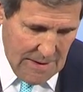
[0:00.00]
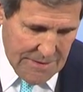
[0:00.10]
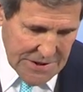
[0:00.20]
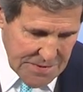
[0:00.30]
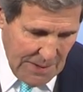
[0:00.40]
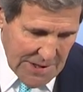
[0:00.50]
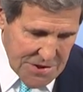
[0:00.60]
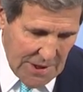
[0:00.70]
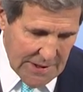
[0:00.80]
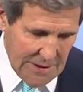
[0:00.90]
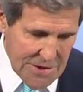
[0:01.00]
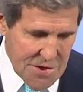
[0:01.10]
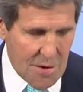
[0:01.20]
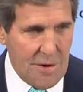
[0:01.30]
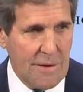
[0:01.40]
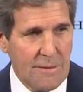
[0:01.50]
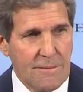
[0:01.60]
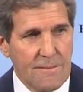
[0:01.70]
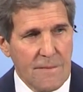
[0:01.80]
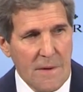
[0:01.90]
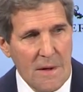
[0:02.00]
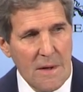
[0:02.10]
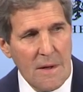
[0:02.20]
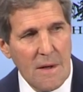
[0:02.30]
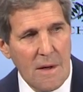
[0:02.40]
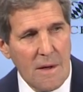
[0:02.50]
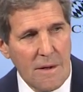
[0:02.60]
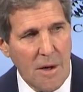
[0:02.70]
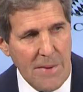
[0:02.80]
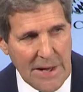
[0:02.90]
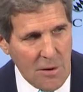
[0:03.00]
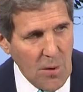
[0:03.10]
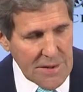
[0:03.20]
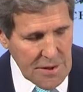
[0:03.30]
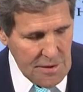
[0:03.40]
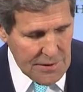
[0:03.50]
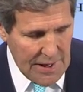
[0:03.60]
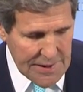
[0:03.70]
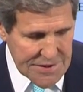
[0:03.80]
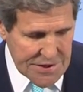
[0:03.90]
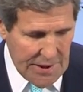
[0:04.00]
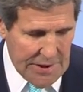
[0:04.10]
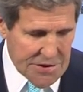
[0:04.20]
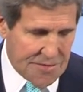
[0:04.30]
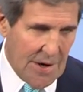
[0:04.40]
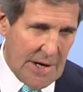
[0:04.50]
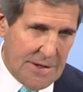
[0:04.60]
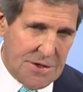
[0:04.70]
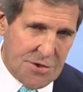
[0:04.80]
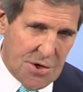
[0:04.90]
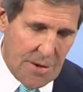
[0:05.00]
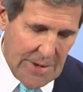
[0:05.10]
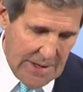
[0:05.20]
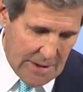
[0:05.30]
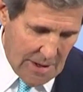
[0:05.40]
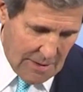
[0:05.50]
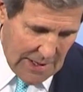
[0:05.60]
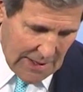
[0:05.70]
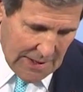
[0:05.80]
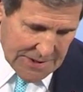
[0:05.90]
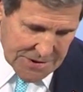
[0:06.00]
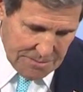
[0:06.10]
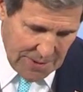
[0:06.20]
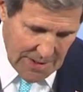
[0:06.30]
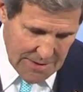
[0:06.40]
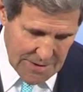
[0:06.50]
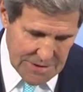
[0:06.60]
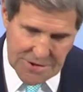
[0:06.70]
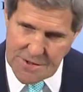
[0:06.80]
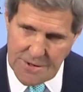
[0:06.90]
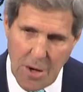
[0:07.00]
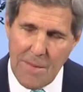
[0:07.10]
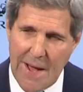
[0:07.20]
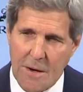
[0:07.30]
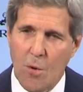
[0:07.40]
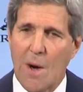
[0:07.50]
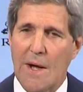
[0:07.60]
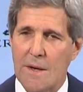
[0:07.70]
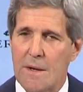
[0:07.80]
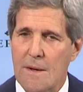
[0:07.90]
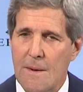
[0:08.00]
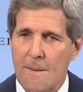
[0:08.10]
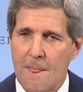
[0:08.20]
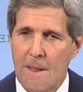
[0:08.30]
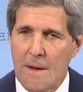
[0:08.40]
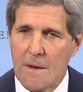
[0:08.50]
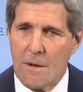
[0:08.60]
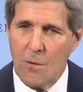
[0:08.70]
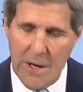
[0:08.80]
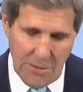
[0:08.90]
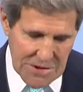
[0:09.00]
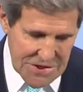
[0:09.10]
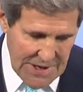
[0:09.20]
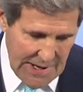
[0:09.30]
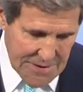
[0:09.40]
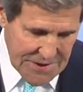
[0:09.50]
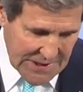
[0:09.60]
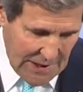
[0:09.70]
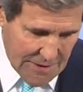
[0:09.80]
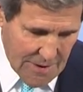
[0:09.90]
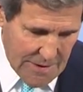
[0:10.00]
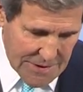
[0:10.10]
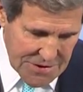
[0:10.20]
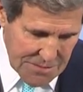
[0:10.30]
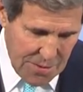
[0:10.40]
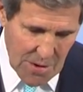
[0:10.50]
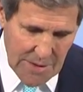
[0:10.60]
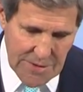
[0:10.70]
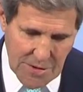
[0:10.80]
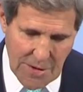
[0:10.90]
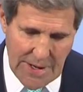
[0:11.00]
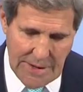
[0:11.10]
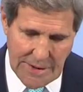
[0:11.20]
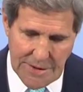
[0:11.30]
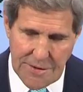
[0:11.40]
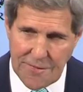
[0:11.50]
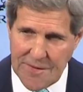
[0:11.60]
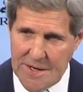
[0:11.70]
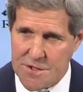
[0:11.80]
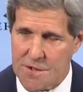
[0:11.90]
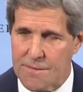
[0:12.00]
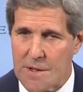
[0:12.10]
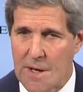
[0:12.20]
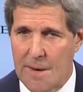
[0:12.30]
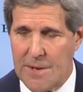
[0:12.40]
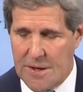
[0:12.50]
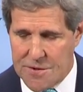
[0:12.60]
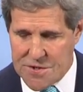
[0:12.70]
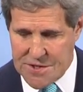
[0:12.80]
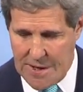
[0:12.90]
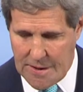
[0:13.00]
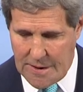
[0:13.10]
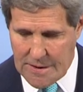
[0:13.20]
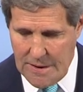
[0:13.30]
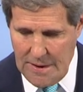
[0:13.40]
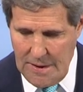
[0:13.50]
This much I can assure you. No matter what the United States, France, Germany, and our allies and partners, no matter what, we will stand together in support of Ukraine and in defense of the common understanding